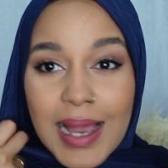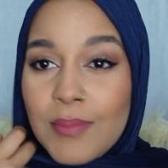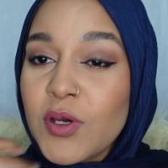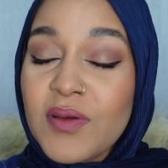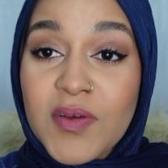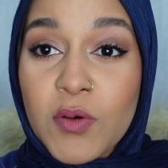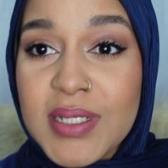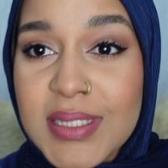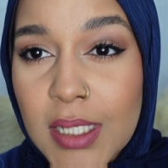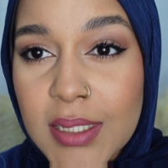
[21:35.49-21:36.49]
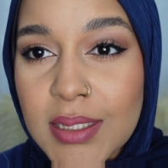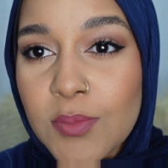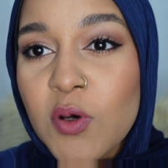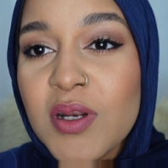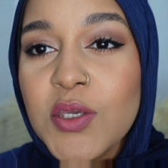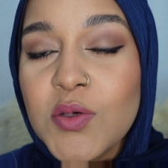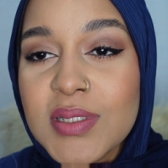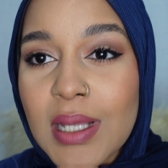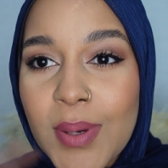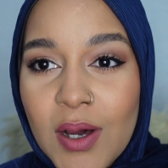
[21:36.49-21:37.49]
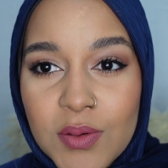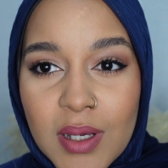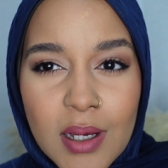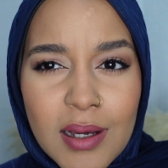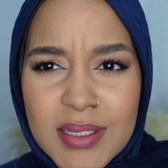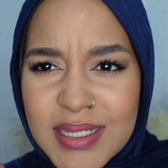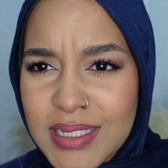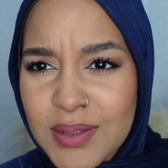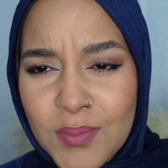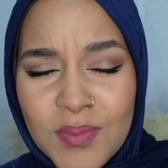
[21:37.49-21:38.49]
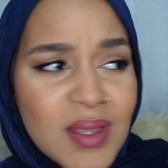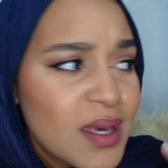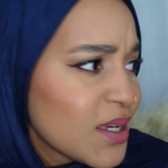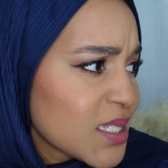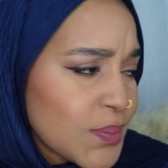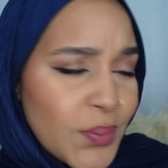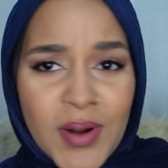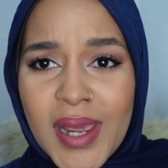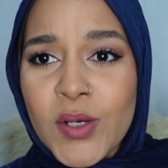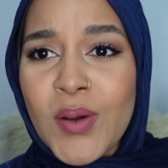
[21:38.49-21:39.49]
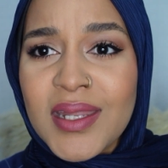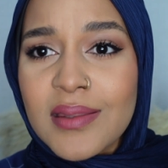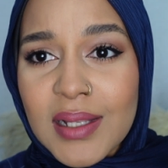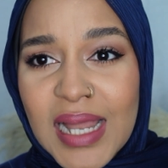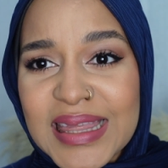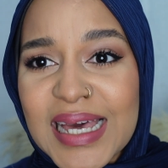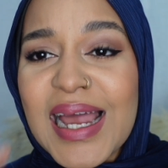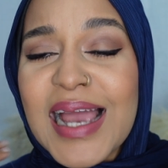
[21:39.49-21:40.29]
I'm not even gonna set it. I'm not gonna use a setting spray or anything like that.